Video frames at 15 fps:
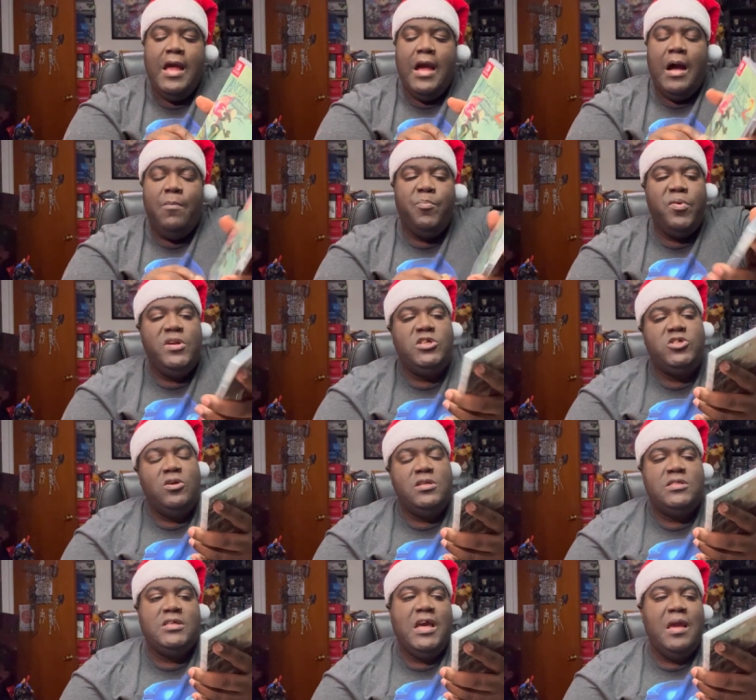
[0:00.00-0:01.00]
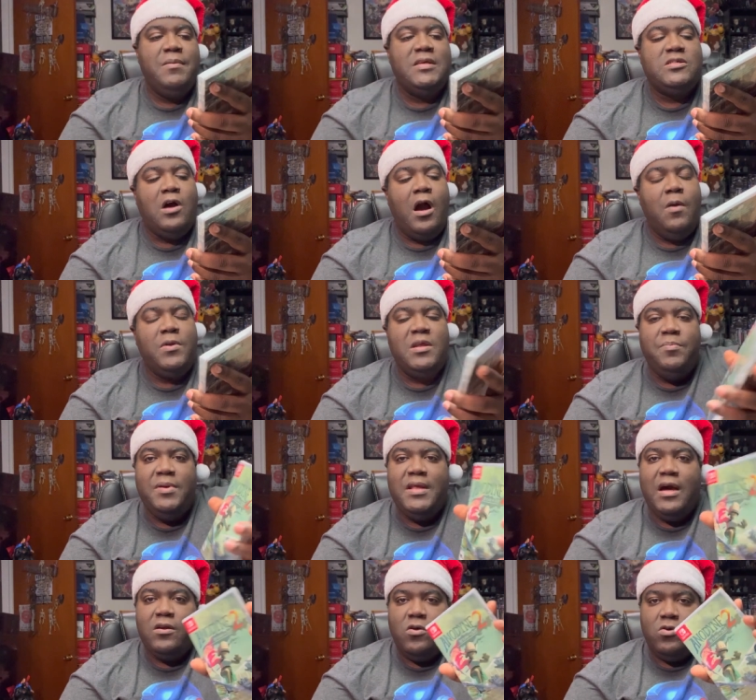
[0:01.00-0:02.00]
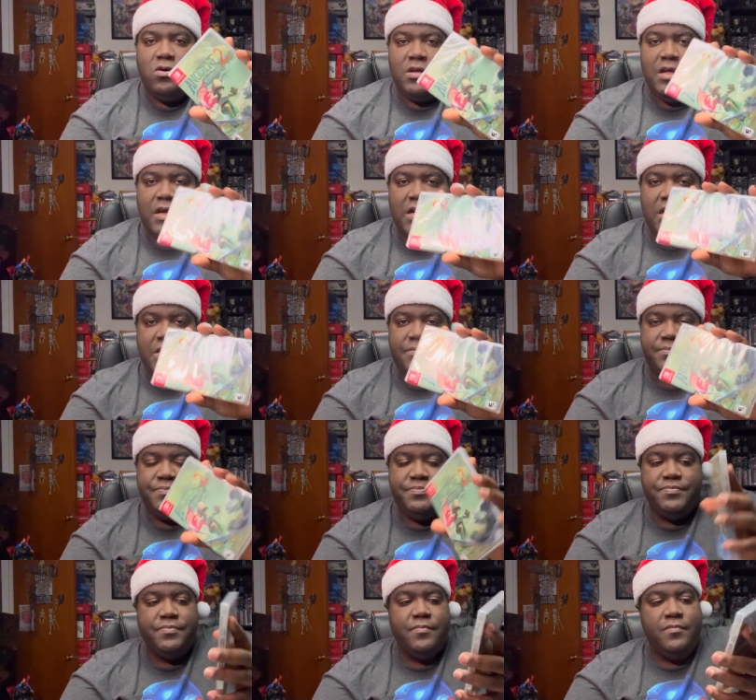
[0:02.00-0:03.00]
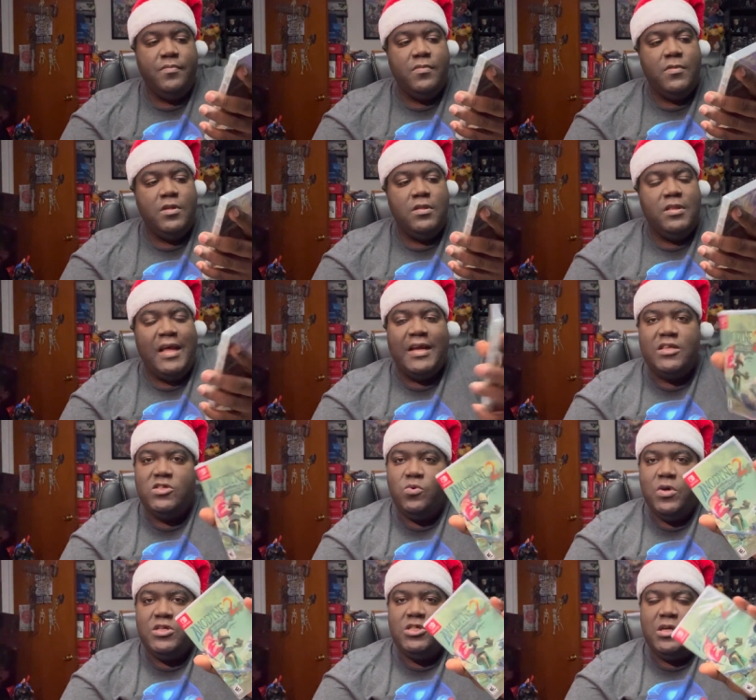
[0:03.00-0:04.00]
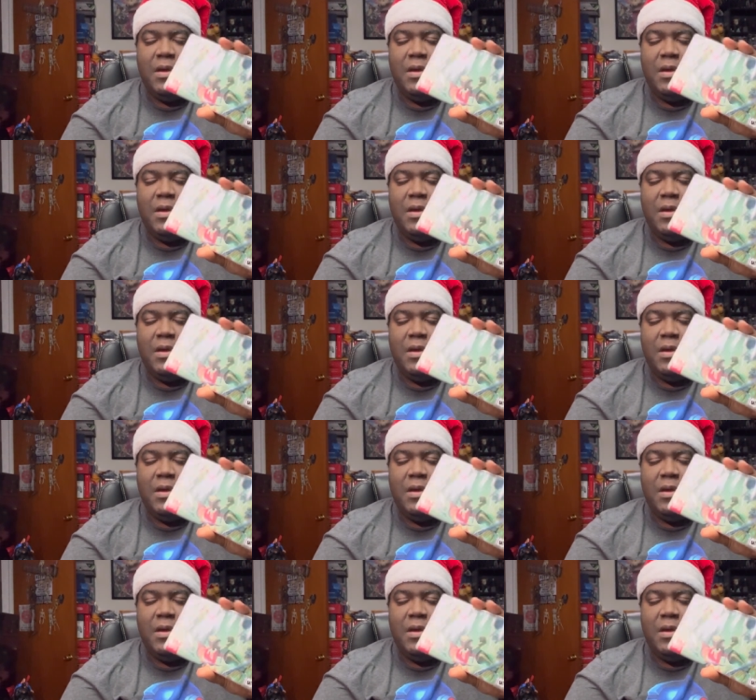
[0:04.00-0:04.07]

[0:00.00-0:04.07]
I'm pretty sure this game has already been out on like Twitch.